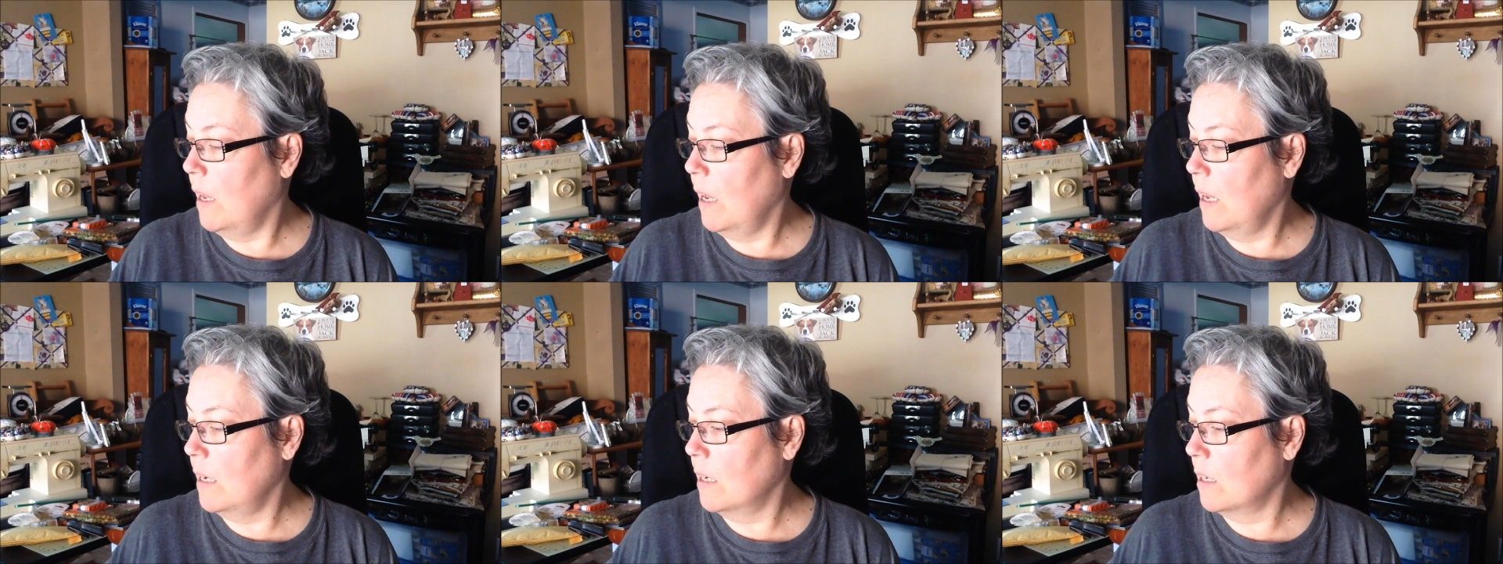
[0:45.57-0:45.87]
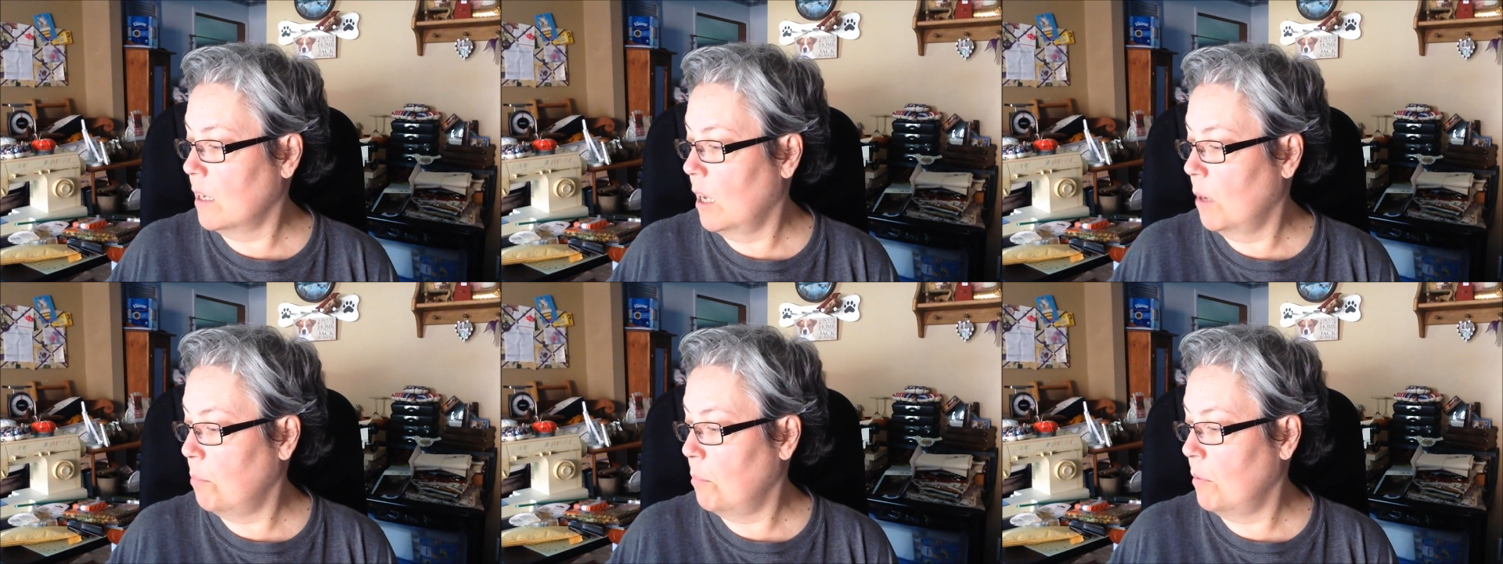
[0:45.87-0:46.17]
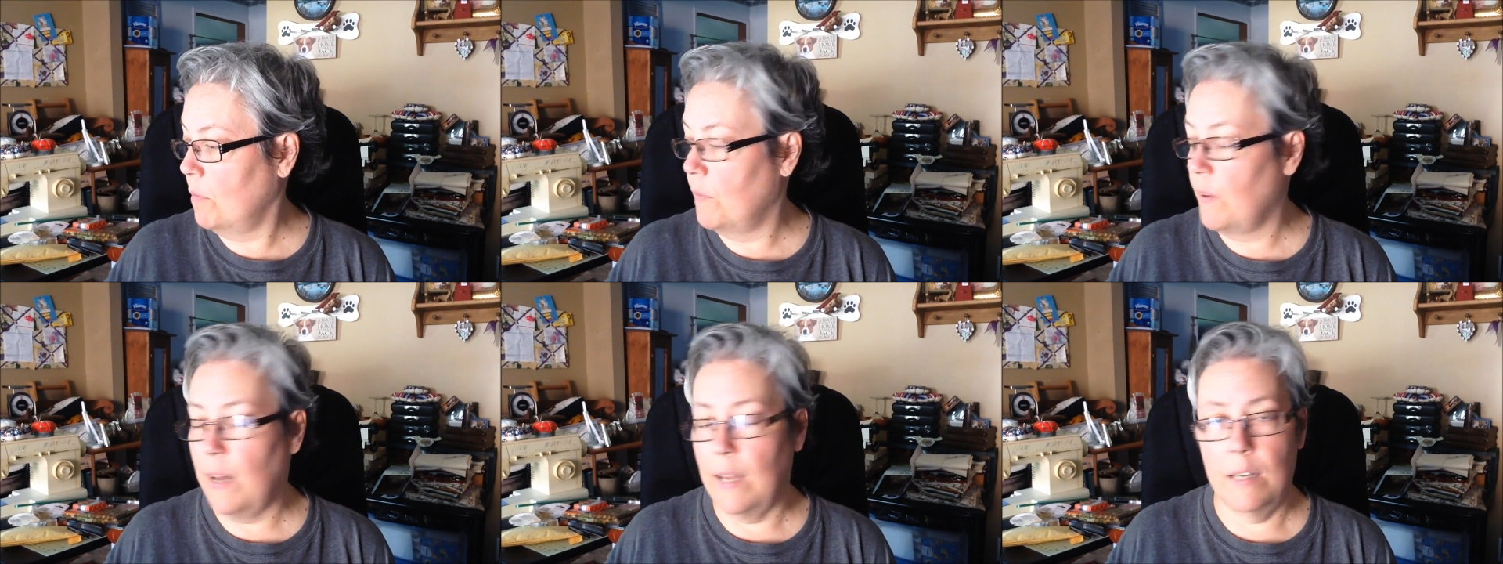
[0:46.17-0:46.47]
and a
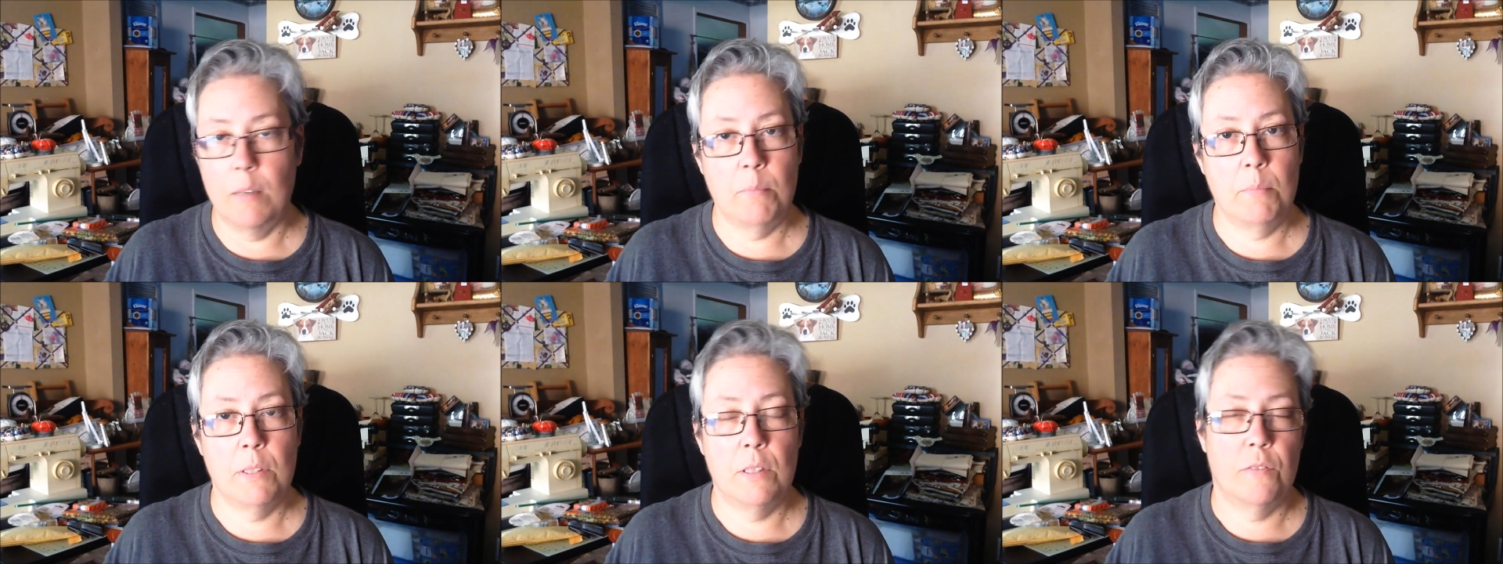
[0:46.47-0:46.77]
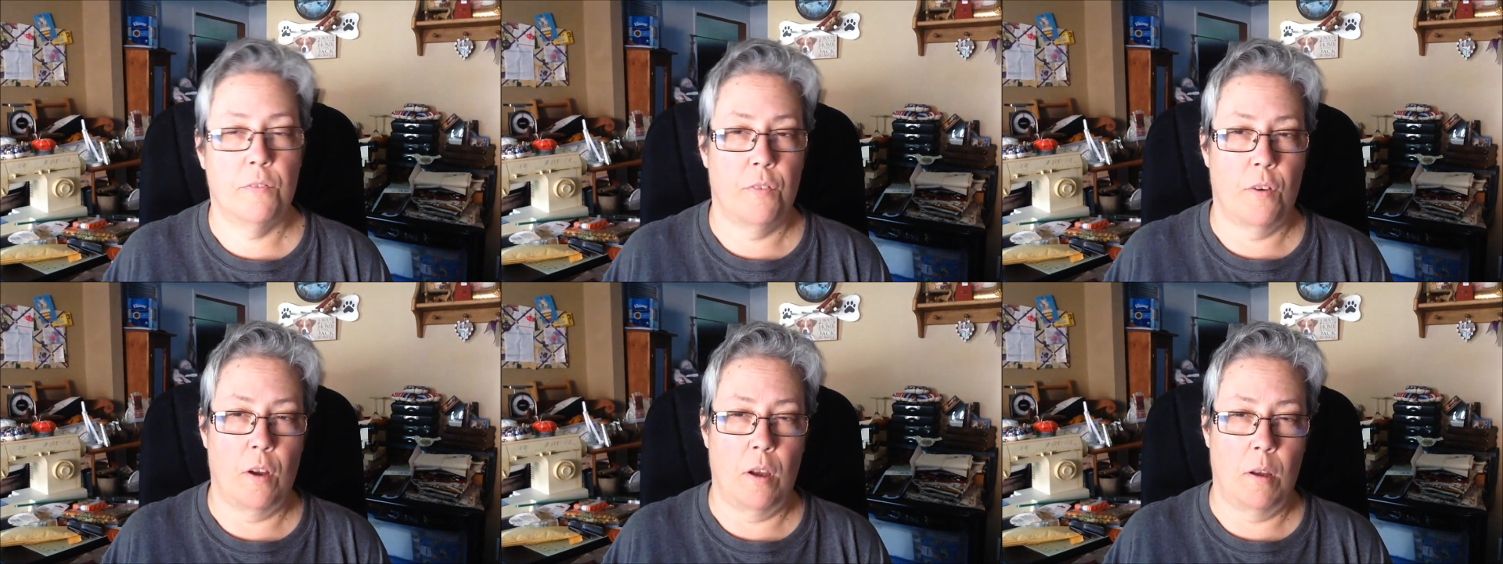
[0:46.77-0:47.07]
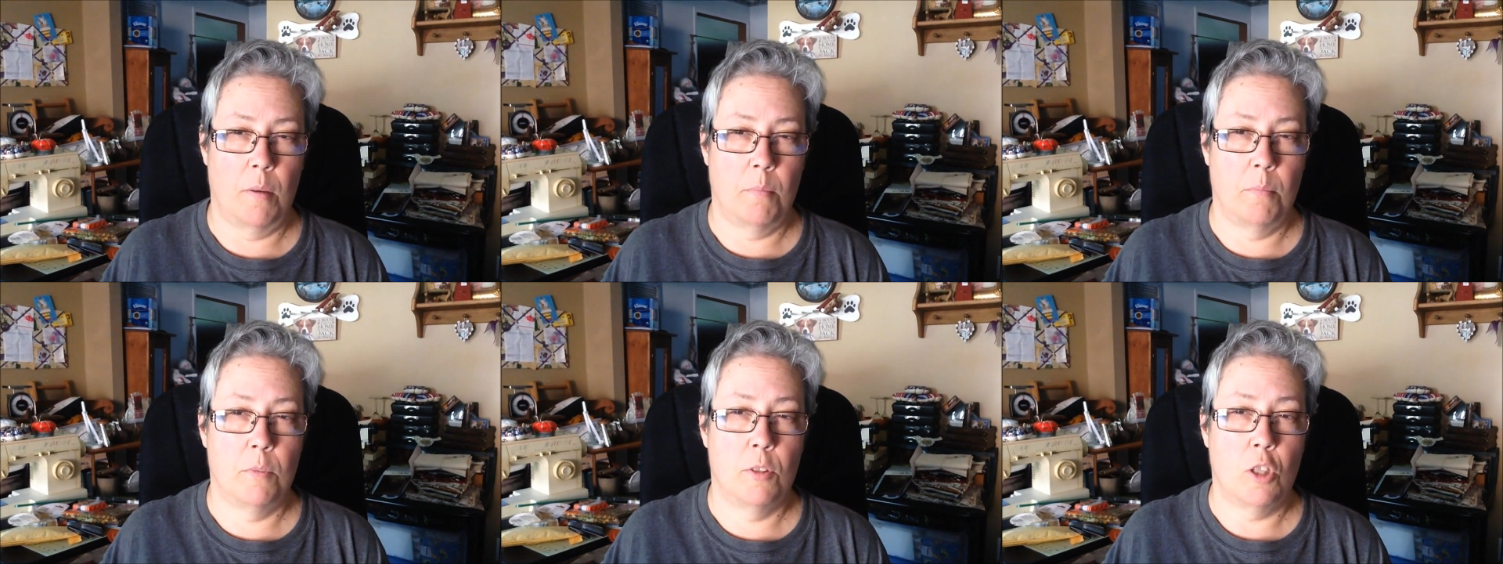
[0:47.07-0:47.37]
couple of items
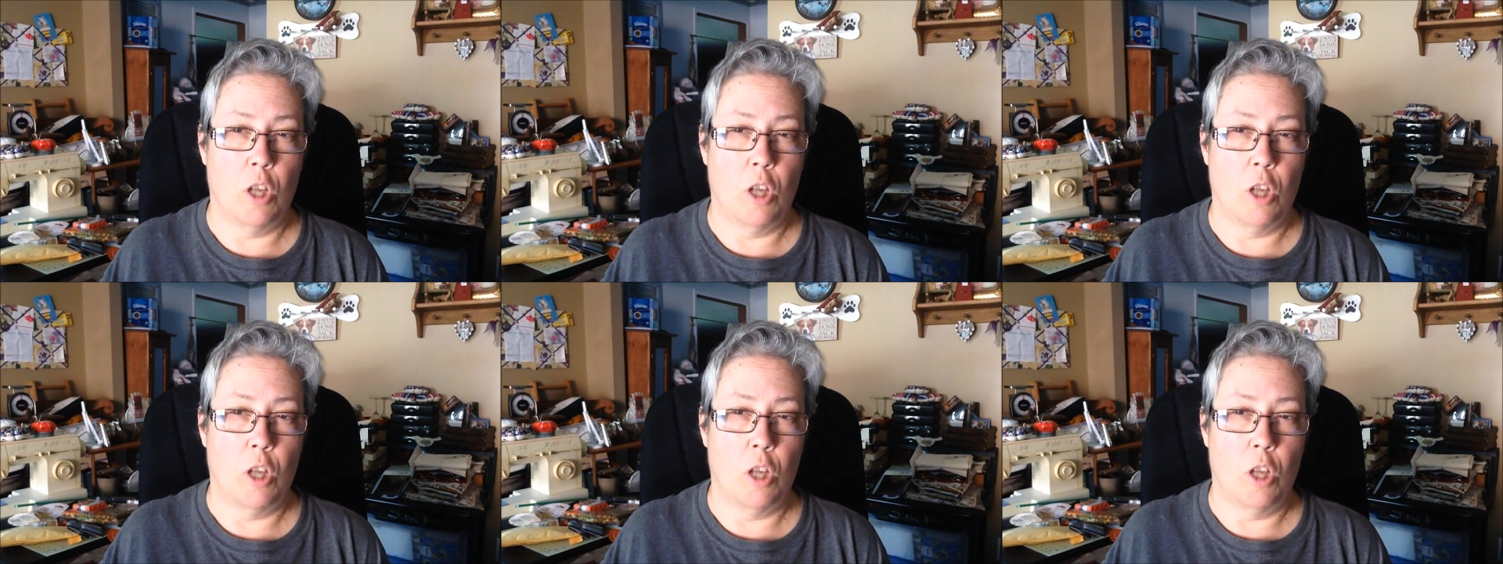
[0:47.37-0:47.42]
from